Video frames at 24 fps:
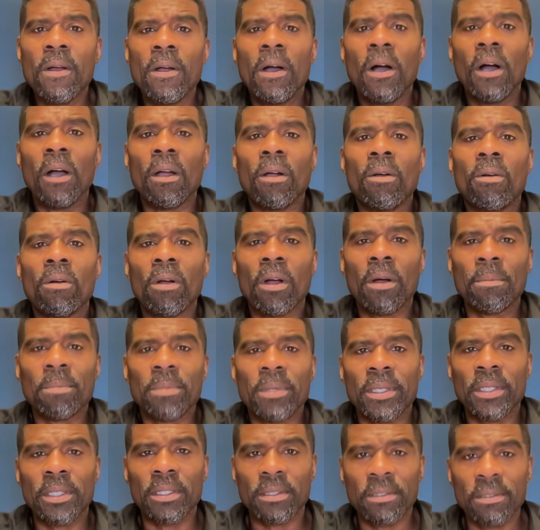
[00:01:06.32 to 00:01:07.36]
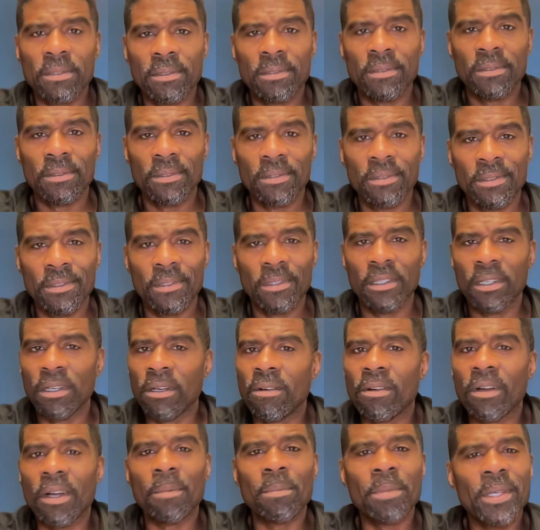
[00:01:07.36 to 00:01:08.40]
a grumbling, a
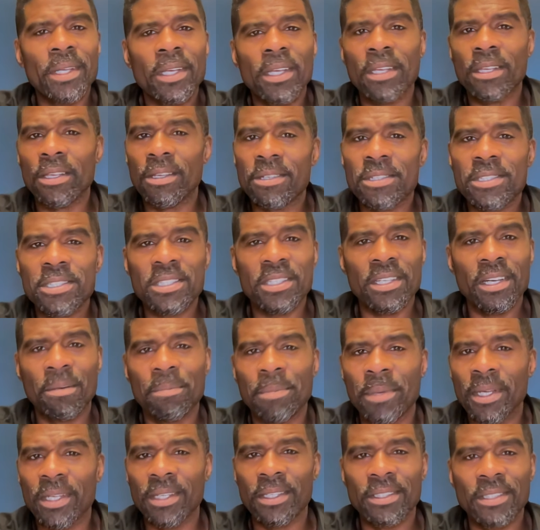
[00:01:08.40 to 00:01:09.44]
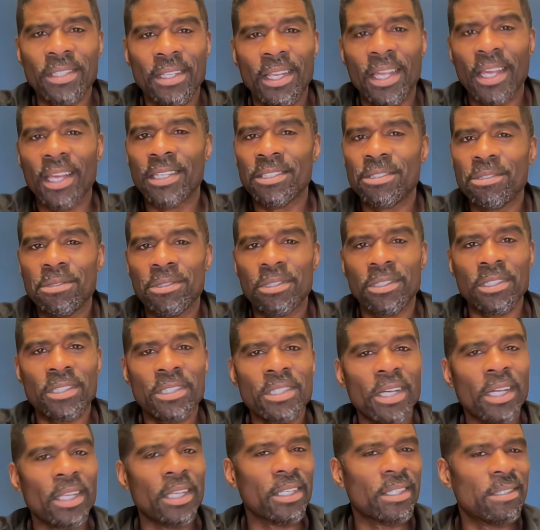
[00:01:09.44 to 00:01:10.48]
grumbling in your stomach that has you just
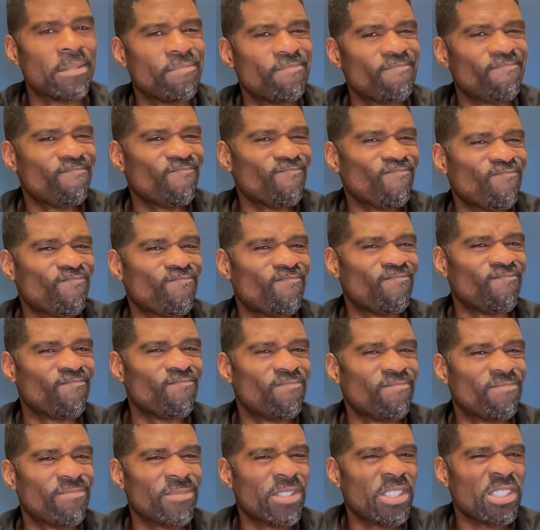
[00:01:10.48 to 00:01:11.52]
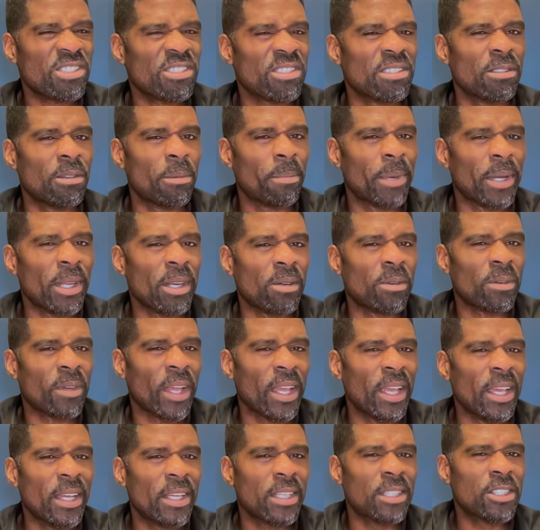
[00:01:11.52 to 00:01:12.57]
kind of hmm, just a little bit on
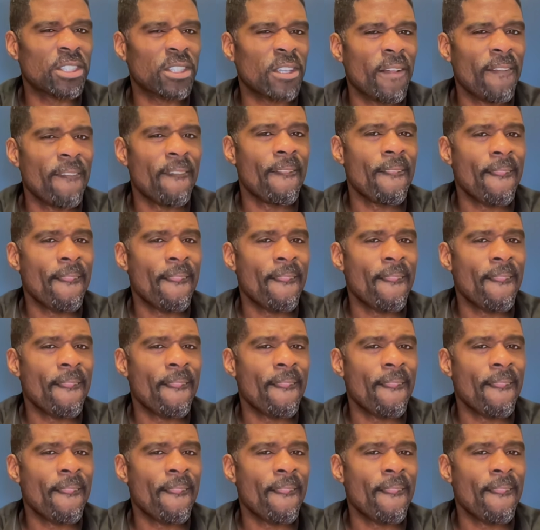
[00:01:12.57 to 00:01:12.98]
edge.